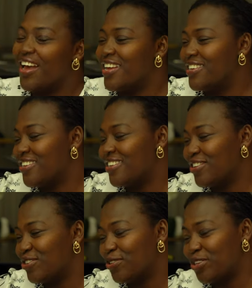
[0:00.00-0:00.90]
and
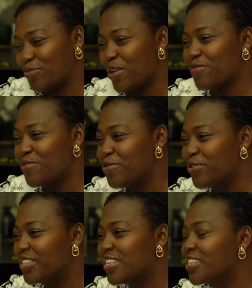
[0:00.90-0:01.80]
talk to my
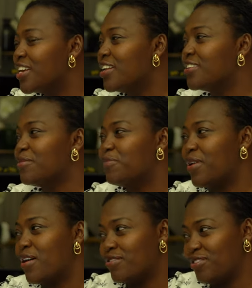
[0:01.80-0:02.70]
viewers and tell us
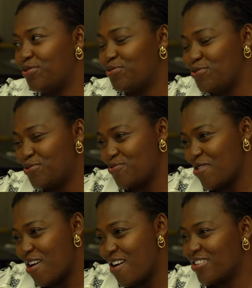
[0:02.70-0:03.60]
about who
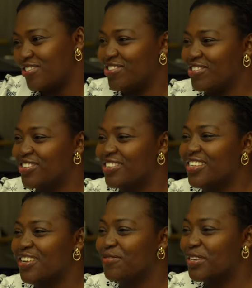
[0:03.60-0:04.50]
you are, introduce
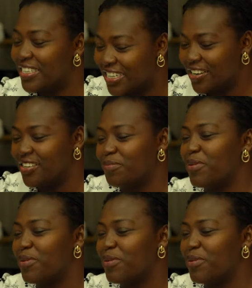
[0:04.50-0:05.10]
yourself and tell us